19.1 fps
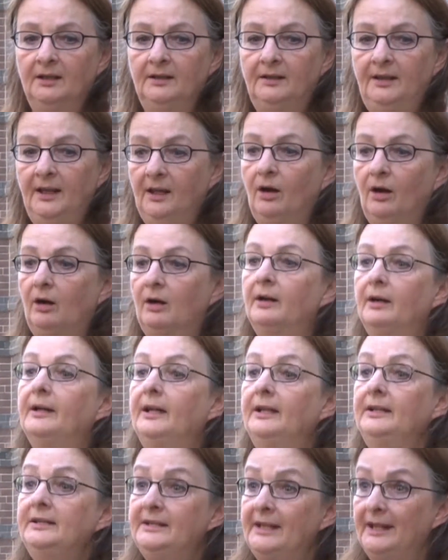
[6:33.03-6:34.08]
they are
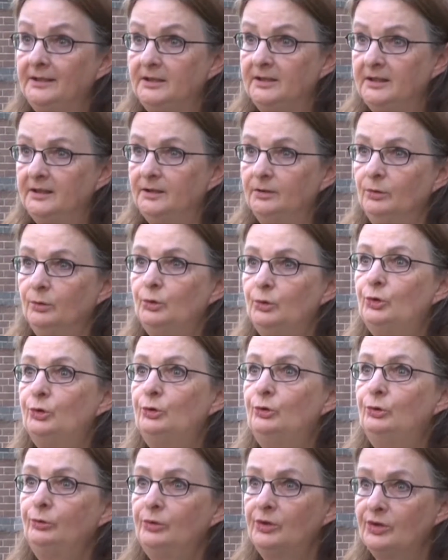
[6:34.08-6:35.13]
intending to
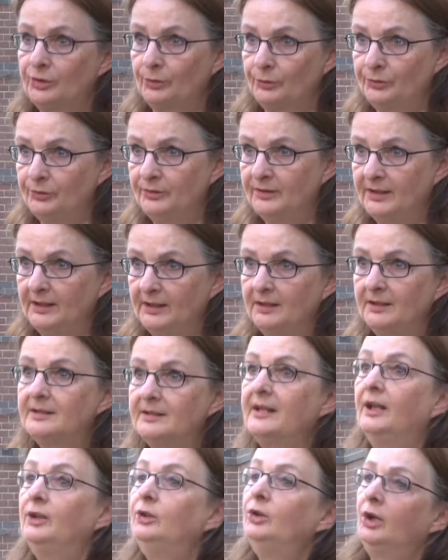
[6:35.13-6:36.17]
do certain
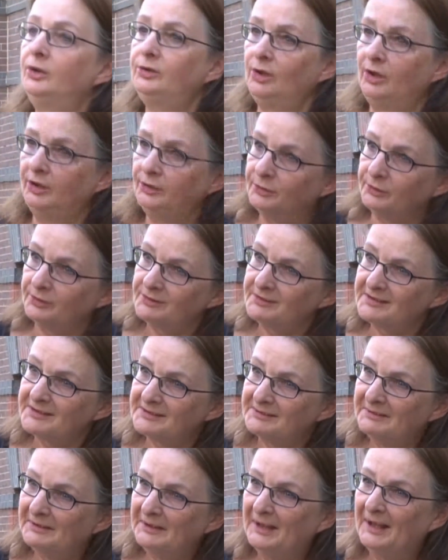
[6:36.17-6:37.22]
things and not
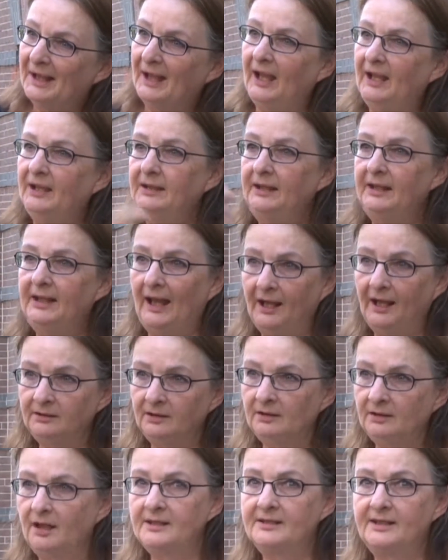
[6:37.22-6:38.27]
others. And they
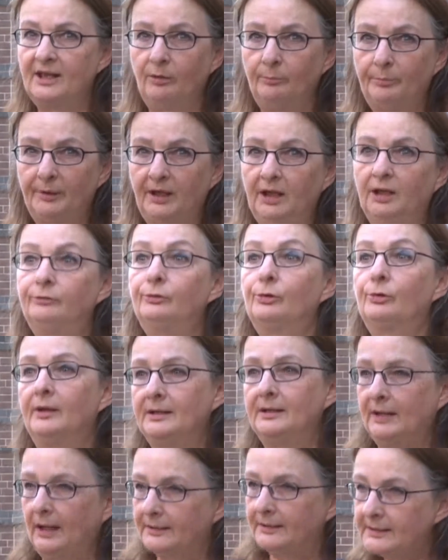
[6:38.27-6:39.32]
analyze their behavior
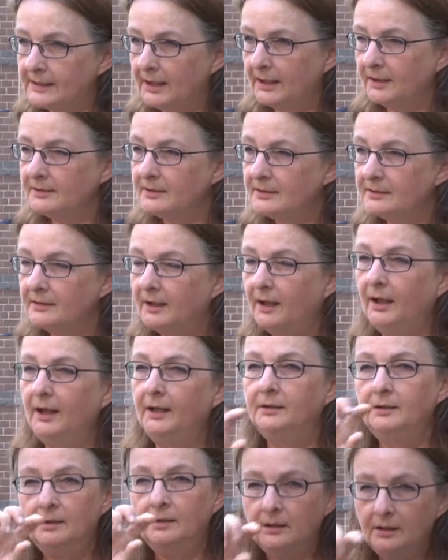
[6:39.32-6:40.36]
in that sense
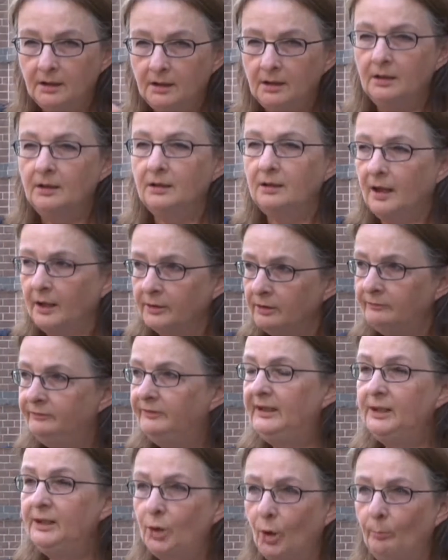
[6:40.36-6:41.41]
and kind of
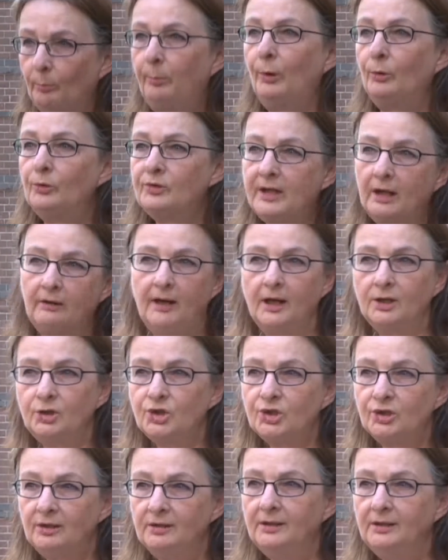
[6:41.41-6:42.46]
decompose their
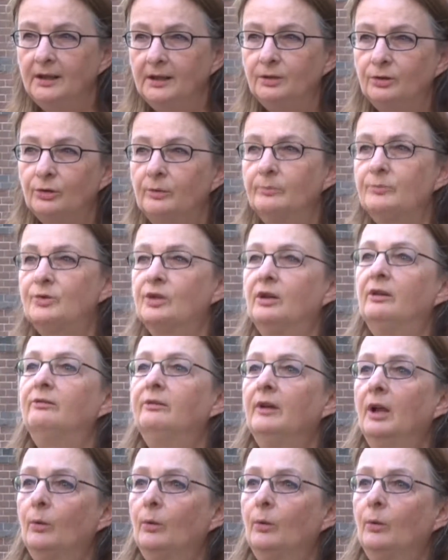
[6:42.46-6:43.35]
action in terms of